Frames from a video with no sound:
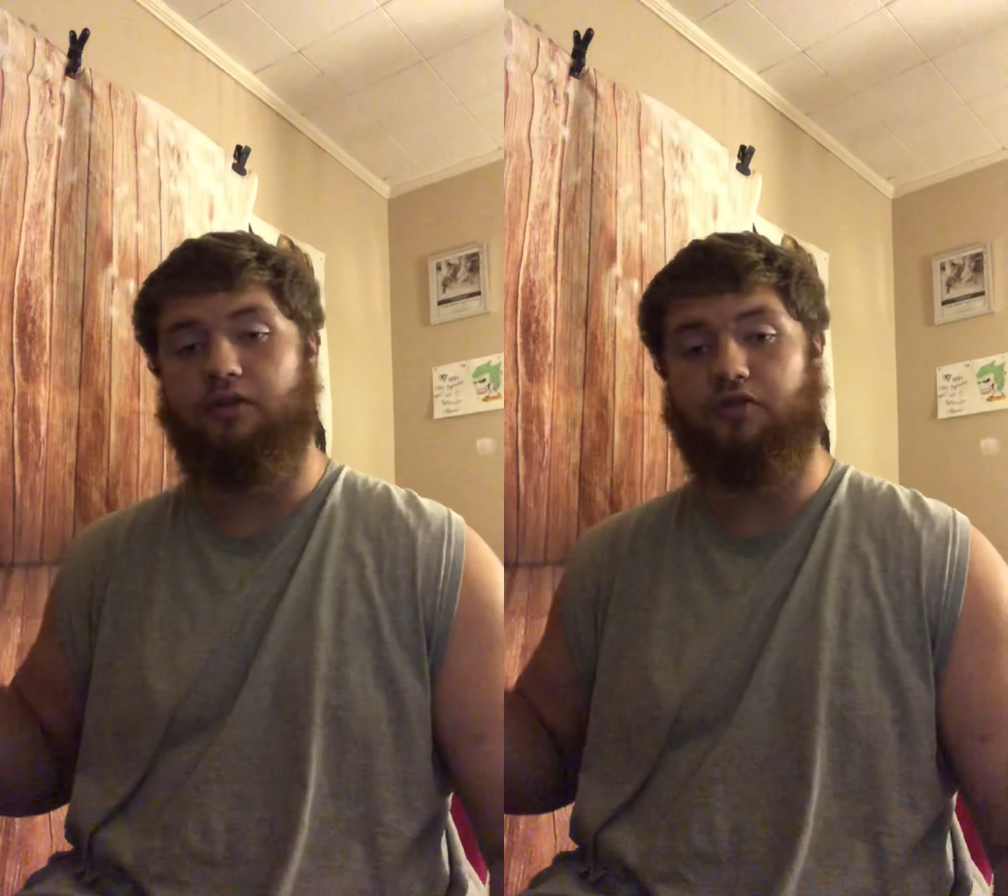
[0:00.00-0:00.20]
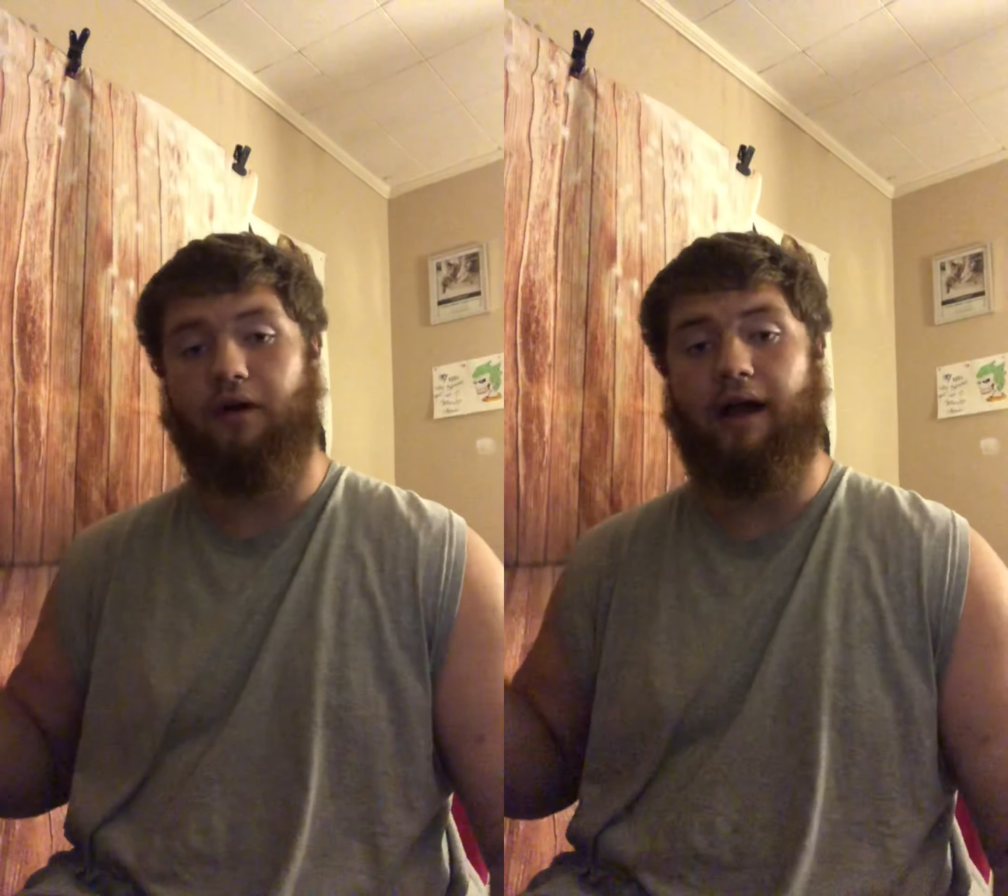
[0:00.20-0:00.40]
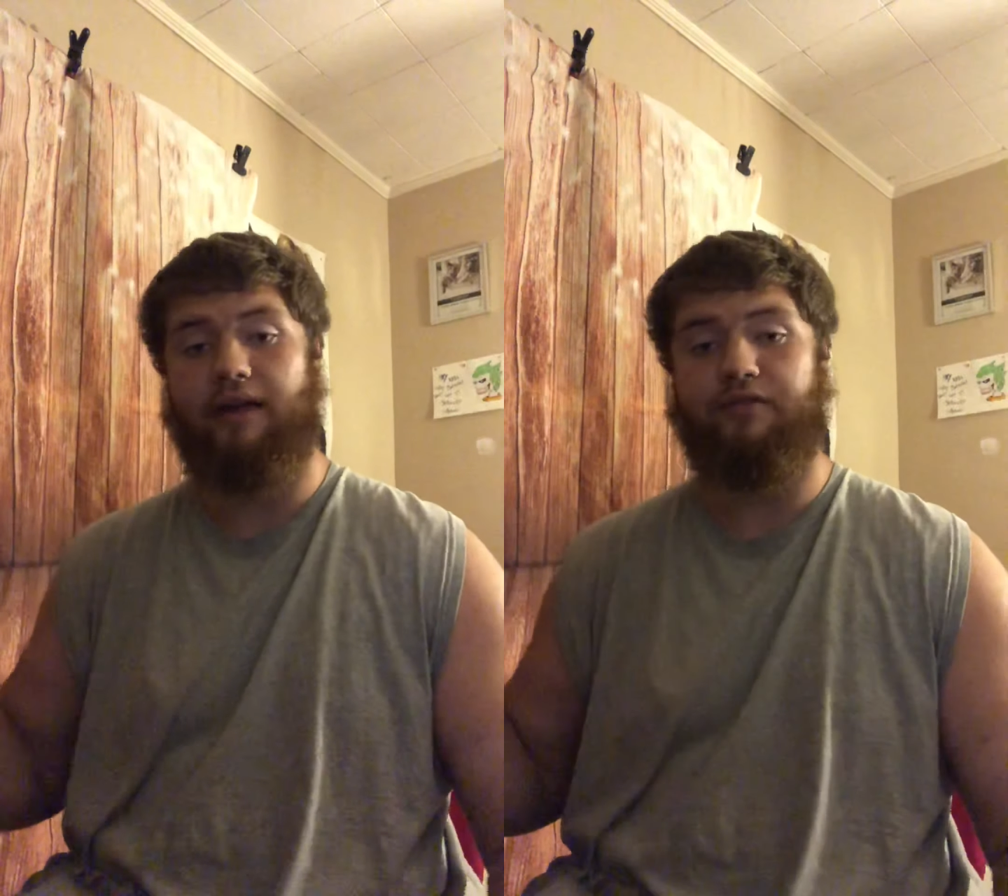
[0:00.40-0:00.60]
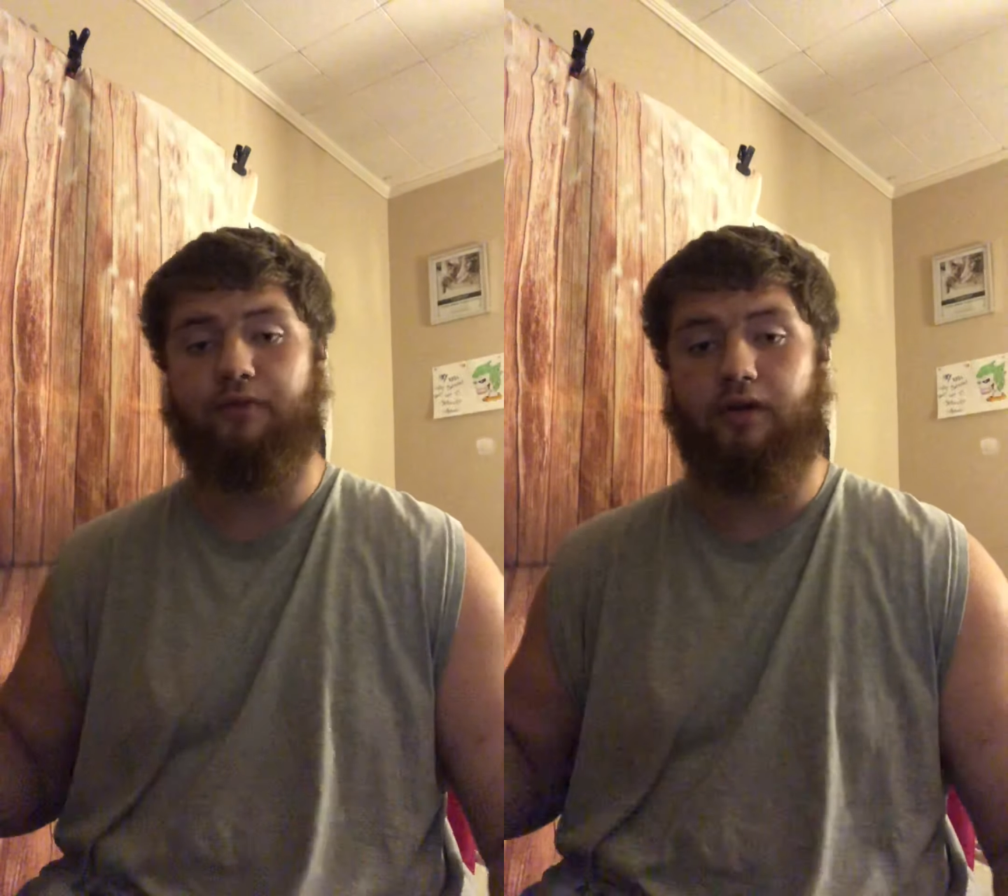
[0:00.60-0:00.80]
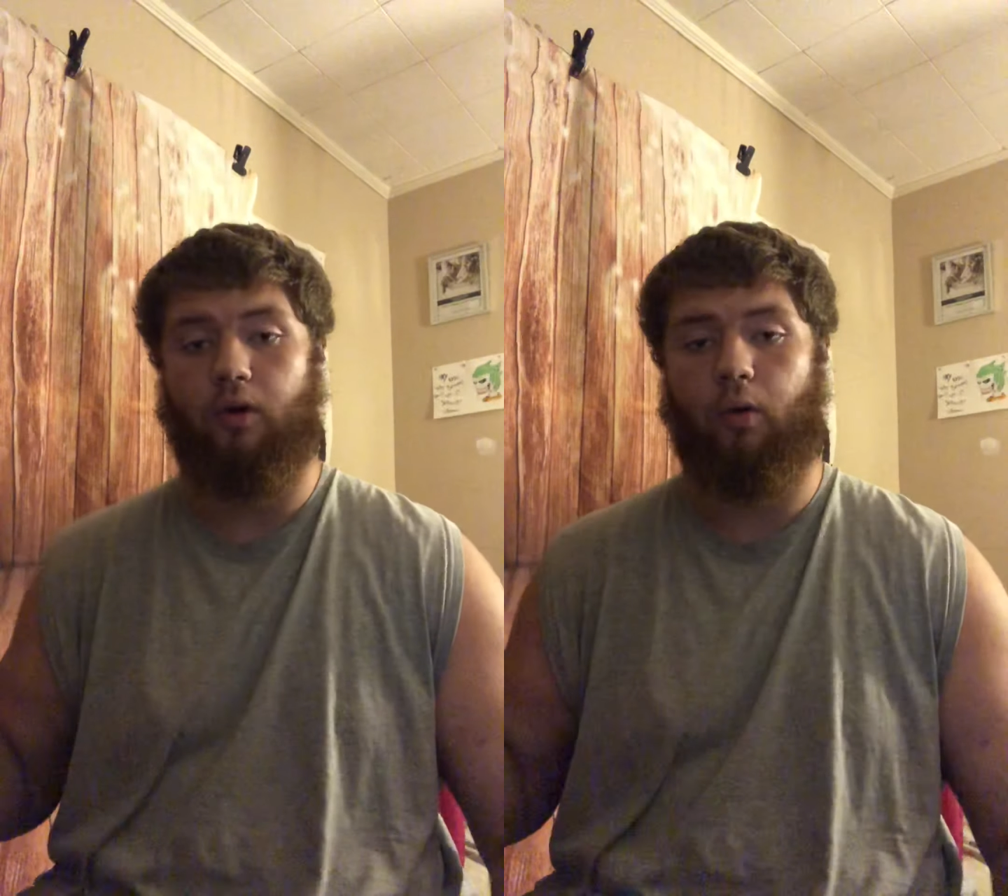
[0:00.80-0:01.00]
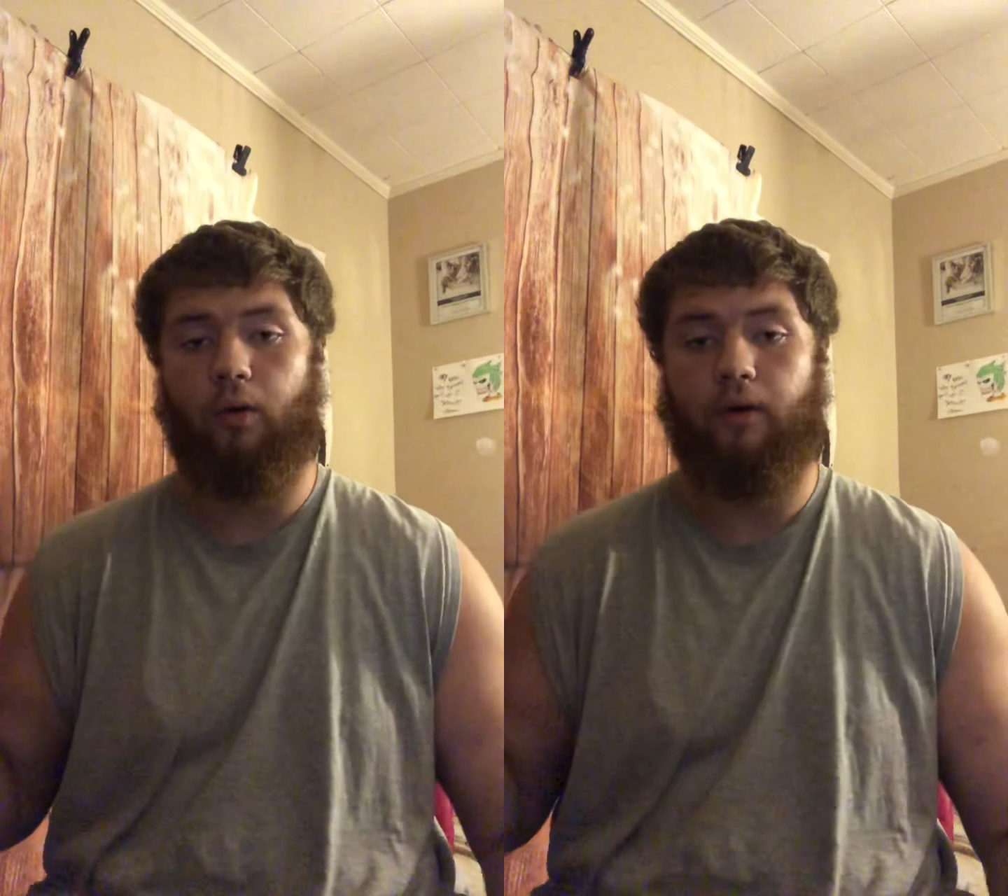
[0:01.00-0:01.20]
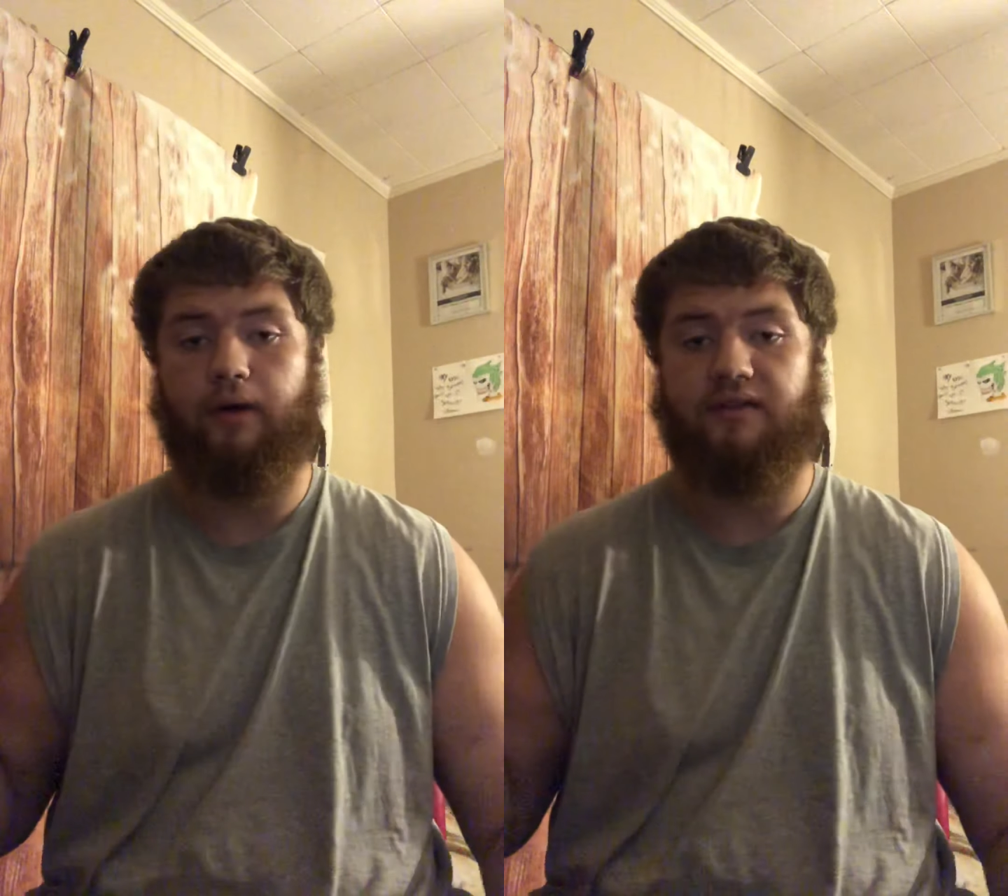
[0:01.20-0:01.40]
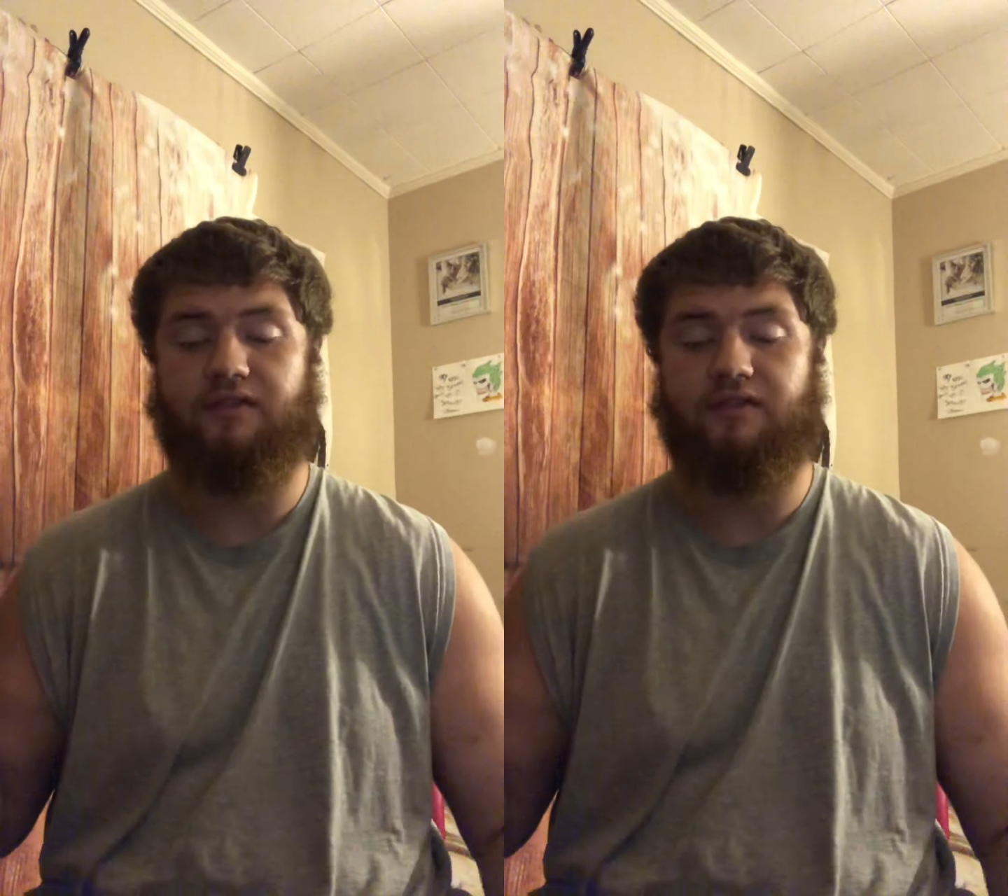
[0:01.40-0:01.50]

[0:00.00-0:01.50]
trying to record